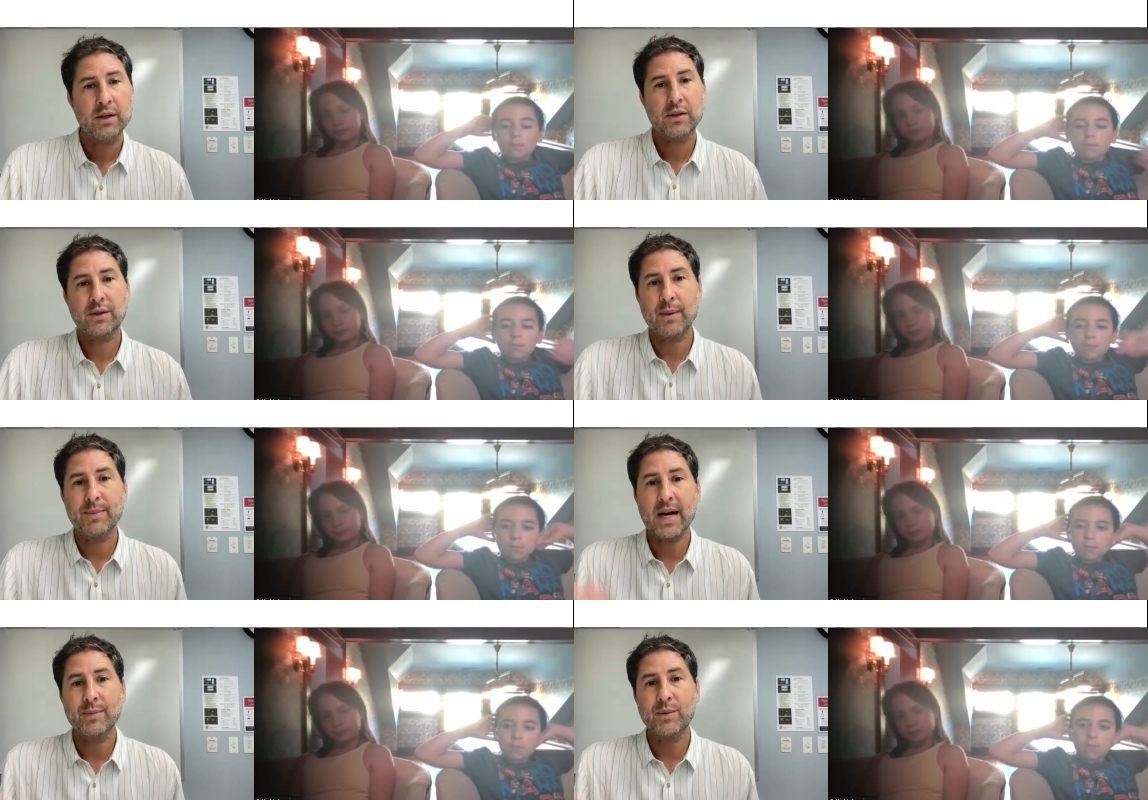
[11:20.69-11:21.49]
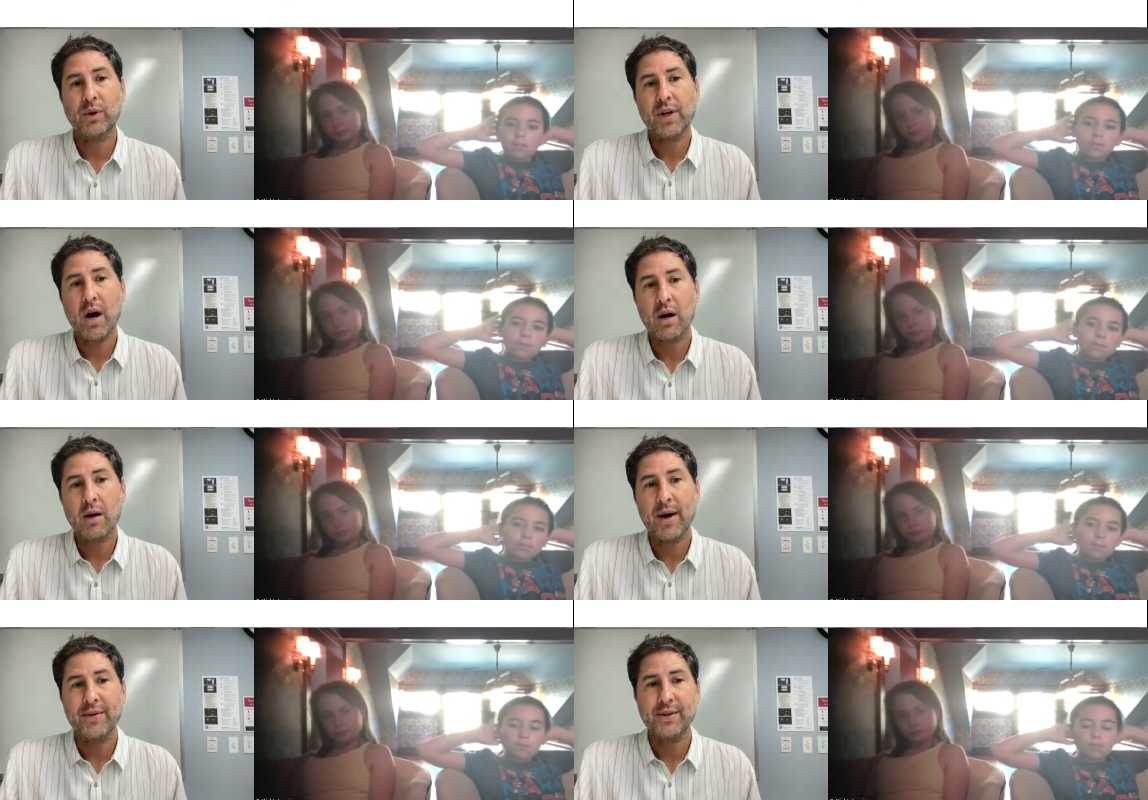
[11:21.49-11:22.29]
Speaker 1: So sometimes we'll talk
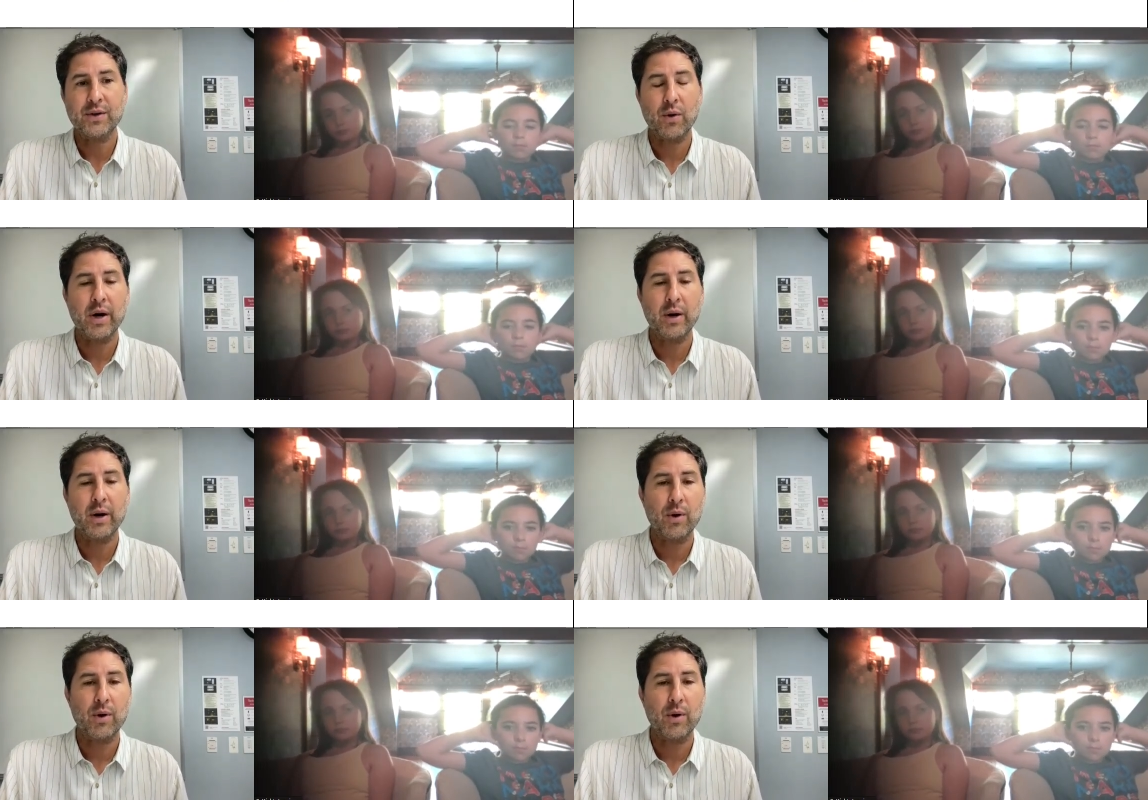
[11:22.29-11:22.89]
about the story we're